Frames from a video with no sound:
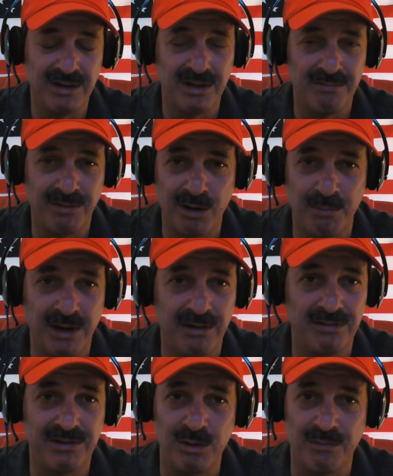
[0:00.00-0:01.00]

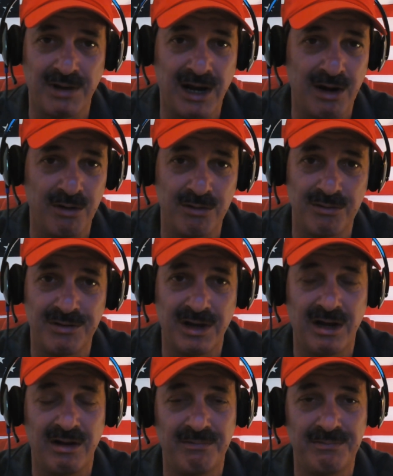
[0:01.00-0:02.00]
environmentalists that you have to hire
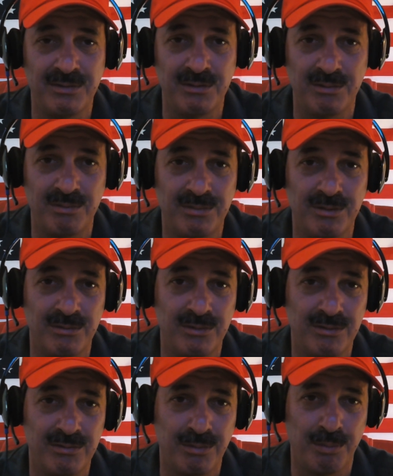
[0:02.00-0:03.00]
yourself to
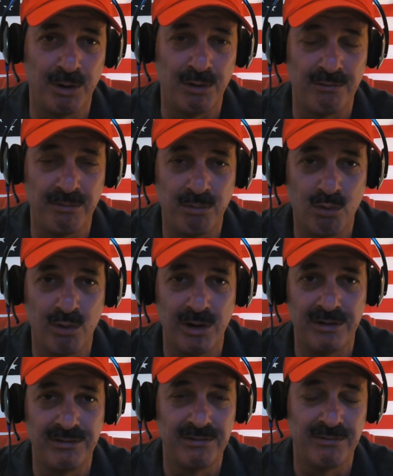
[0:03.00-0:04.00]
prepare the
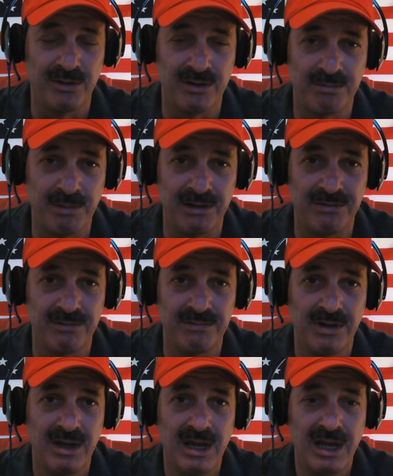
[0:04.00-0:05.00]
reports. Very
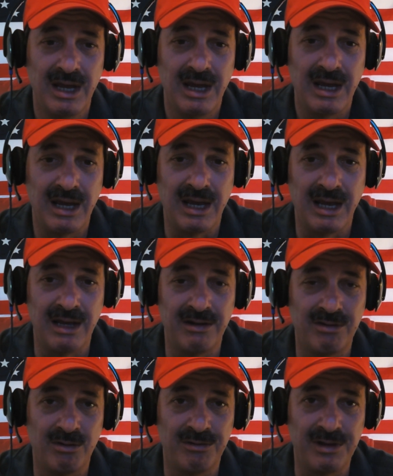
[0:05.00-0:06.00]
expensive. And
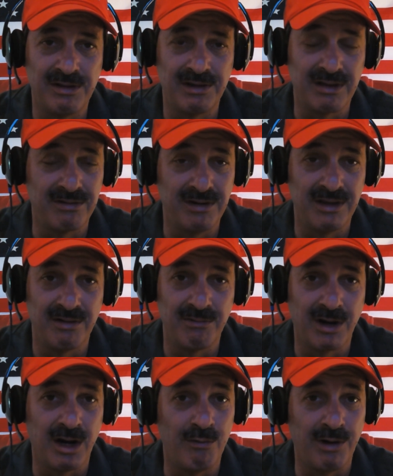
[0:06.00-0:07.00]
so it's not like the city
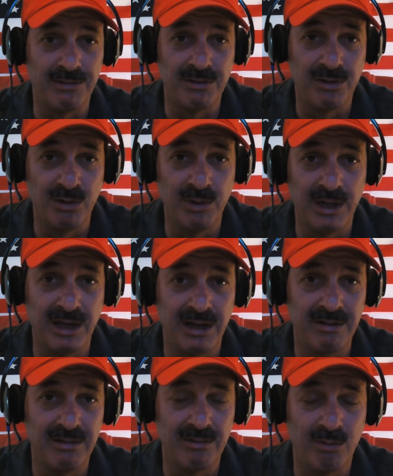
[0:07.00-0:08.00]
never got around to doing
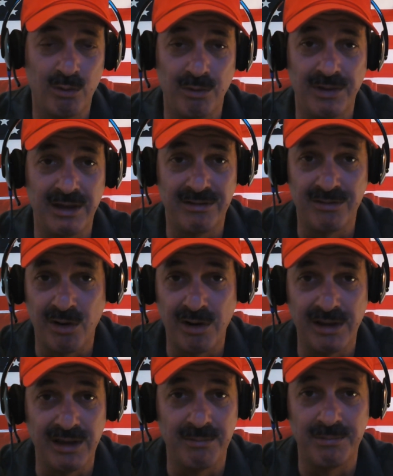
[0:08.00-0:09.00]
it, or they
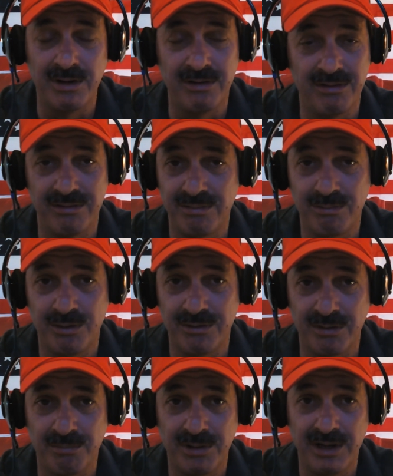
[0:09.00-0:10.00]
started it, but it just
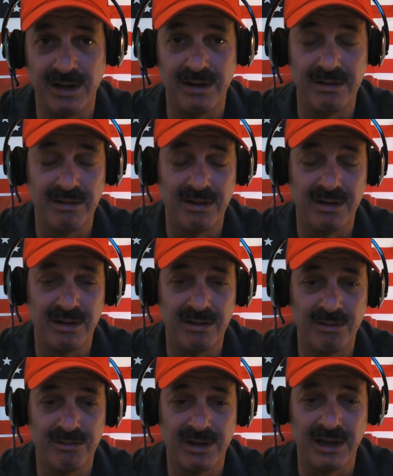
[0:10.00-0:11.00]
wasn't completed. It
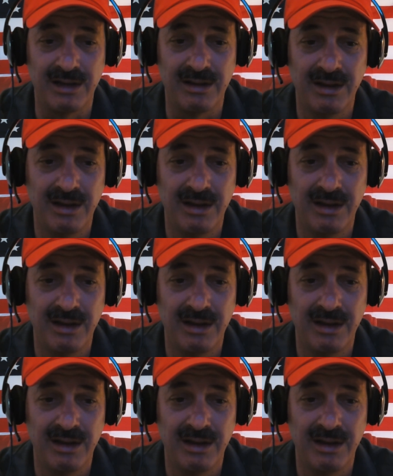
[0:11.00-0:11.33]
looks like,